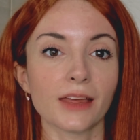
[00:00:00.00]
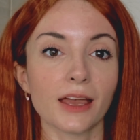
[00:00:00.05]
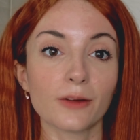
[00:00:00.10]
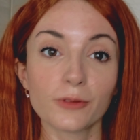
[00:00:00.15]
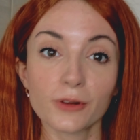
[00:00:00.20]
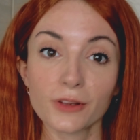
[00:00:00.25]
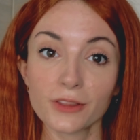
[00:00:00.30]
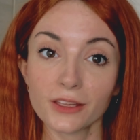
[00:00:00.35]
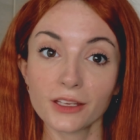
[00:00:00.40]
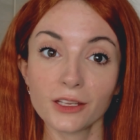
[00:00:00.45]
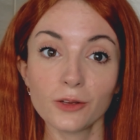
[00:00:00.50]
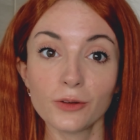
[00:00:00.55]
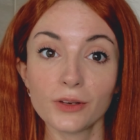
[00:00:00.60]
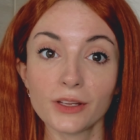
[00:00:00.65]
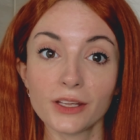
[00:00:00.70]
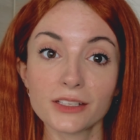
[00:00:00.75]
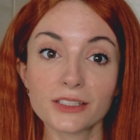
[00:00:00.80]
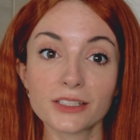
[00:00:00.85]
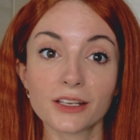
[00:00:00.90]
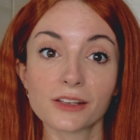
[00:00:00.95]
Everything you
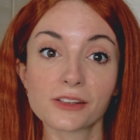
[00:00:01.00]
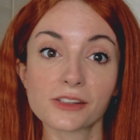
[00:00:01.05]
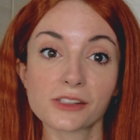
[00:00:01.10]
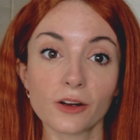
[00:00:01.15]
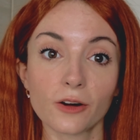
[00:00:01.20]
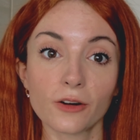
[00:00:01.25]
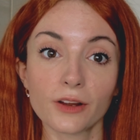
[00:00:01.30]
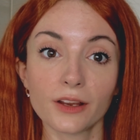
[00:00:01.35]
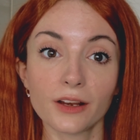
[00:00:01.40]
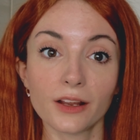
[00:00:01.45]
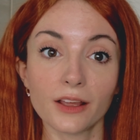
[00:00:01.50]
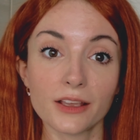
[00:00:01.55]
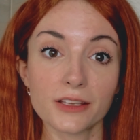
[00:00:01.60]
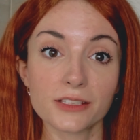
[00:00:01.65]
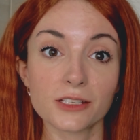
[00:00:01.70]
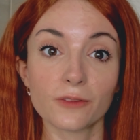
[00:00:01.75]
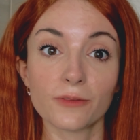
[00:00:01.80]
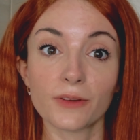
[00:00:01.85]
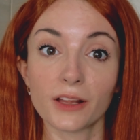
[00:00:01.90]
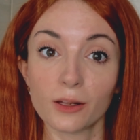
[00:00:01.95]
need to get started is
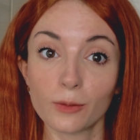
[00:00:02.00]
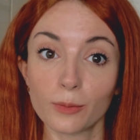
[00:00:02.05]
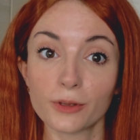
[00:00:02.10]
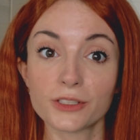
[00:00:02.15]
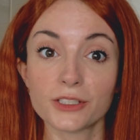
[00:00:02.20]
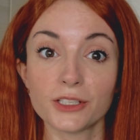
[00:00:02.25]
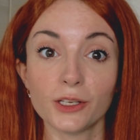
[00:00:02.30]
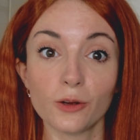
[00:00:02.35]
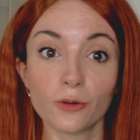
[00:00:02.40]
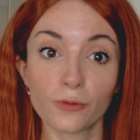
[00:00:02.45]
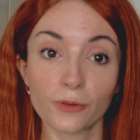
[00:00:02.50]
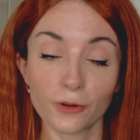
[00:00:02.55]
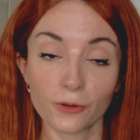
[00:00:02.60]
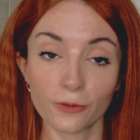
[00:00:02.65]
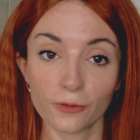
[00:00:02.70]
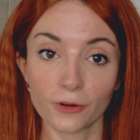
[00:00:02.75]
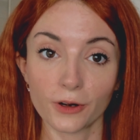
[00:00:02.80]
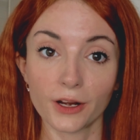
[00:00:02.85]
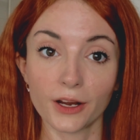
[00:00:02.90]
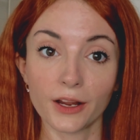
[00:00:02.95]
available to you for
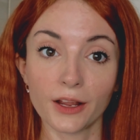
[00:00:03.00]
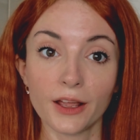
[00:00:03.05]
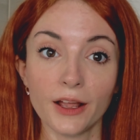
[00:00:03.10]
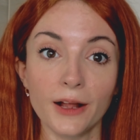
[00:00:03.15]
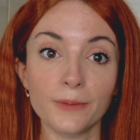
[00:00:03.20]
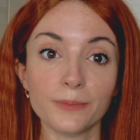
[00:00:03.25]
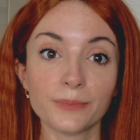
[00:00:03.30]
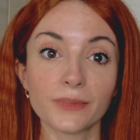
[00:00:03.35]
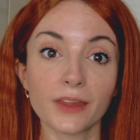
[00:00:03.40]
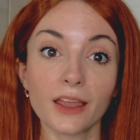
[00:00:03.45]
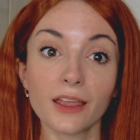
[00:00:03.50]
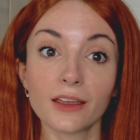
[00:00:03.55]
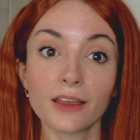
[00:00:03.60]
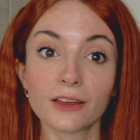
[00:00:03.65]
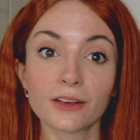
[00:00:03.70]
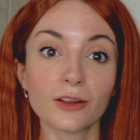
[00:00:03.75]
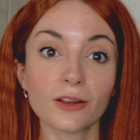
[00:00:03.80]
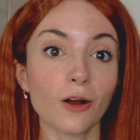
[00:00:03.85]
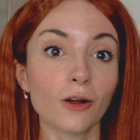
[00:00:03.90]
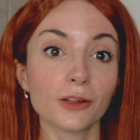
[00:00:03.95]
free.
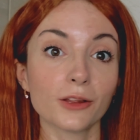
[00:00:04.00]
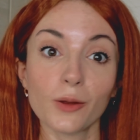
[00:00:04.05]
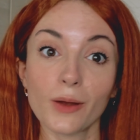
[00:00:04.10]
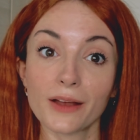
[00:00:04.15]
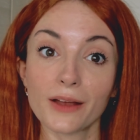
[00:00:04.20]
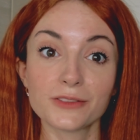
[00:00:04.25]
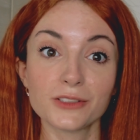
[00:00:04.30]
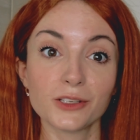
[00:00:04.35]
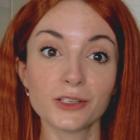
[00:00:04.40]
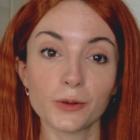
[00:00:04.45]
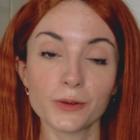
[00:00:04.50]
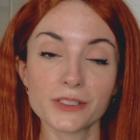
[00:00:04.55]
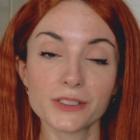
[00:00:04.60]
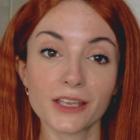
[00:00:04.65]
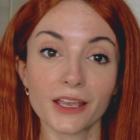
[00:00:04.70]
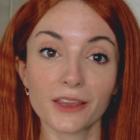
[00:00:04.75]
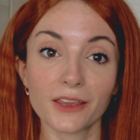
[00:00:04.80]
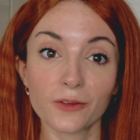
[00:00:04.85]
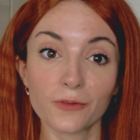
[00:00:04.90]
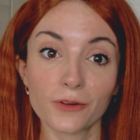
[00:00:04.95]
And all you have to do is
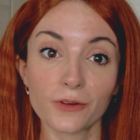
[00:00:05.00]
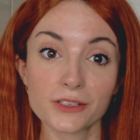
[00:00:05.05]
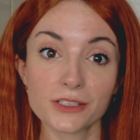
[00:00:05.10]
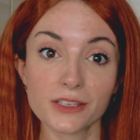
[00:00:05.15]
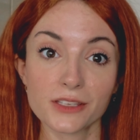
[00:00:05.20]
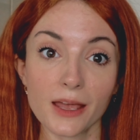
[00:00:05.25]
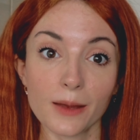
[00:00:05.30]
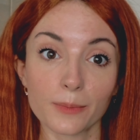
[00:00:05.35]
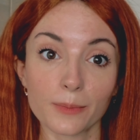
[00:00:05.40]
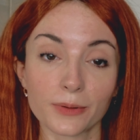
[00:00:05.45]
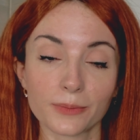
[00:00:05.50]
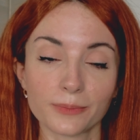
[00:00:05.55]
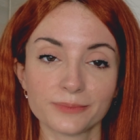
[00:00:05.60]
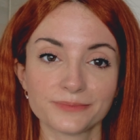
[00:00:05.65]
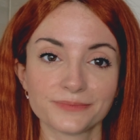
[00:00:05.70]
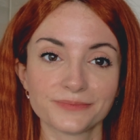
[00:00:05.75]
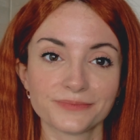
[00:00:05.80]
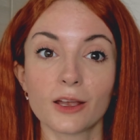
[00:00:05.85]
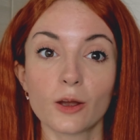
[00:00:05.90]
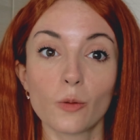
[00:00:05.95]
take the first step.
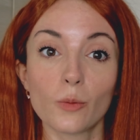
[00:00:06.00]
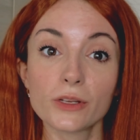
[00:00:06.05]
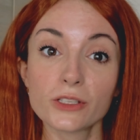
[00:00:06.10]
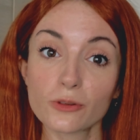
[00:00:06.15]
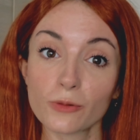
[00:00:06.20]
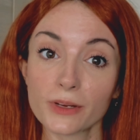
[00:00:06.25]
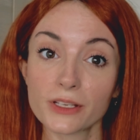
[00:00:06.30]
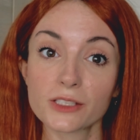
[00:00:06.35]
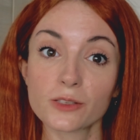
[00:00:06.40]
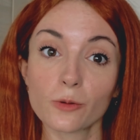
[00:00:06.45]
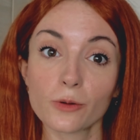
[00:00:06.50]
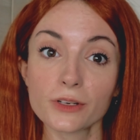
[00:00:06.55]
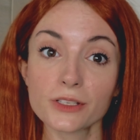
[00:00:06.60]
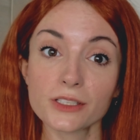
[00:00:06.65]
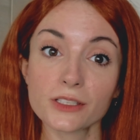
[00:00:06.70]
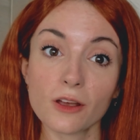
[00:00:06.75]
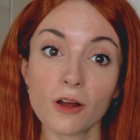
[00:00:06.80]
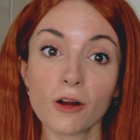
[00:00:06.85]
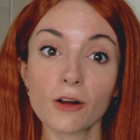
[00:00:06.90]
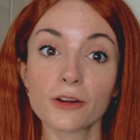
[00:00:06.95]
Which
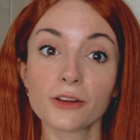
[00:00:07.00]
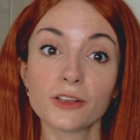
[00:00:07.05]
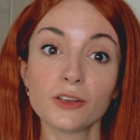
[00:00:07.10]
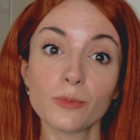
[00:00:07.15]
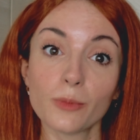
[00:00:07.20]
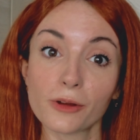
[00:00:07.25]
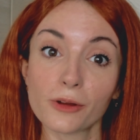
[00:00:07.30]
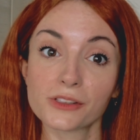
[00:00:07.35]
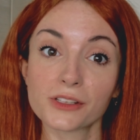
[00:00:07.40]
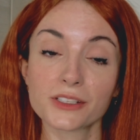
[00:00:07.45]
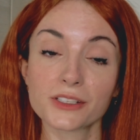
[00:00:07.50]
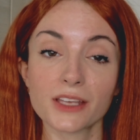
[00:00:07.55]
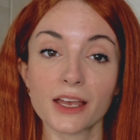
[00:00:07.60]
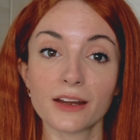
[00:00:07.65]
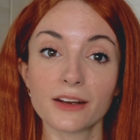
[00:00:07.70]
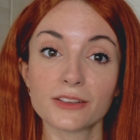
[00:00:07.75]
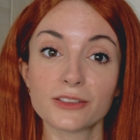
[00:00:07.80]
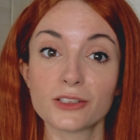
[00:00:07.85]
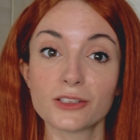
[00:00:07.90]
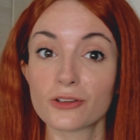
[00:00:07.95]
resource are you most
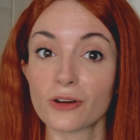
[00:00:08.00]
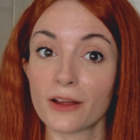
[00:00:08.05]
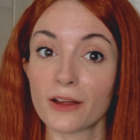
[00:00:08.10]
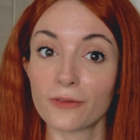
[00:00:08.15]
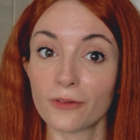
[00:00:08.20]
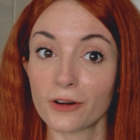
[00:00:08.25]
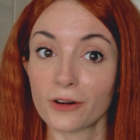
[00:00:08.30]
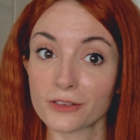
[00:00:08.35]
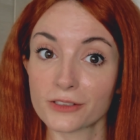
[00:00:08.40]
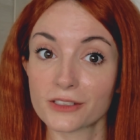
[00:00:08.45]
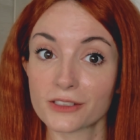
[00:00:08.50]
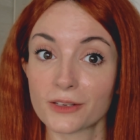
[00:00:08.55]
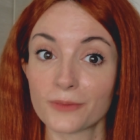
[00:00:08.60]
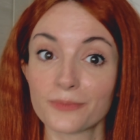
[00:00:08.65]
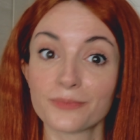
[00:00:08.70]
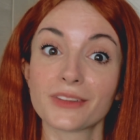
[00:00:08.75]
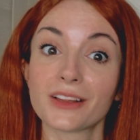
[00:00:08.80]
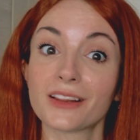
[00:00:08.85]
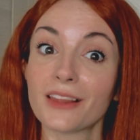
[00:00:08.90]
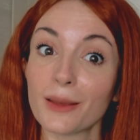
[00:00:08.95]
excited to try first?
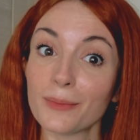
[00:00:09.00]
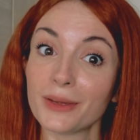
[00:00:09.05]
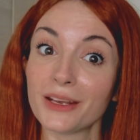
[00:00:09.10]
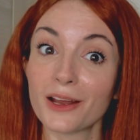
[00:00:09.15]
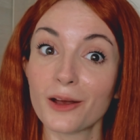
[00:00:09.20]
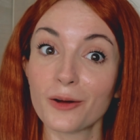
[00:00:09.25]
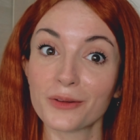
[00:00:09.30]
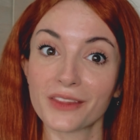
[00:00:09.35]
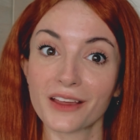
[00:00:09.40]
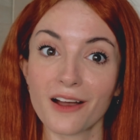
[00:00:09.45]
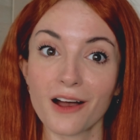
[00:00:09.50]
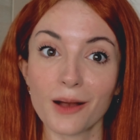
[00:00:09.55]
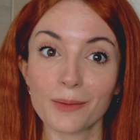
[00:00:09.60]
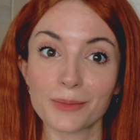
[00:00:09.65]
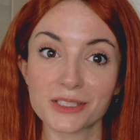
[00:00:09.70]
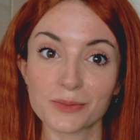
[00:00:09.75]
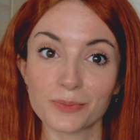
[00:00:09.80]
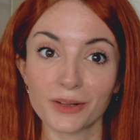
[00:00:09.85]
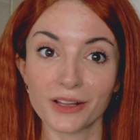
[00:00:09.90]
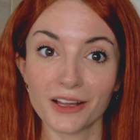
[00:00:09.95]
Let me know in the
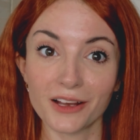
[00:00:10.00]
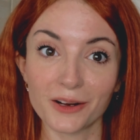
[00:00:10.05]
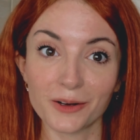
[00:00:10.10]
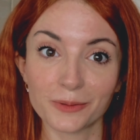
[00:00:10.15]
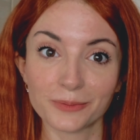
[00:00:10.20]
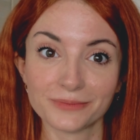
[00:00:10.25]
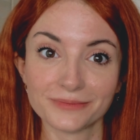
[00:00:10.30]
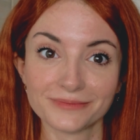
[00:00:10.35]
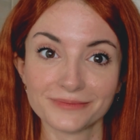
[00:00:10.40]
comments below.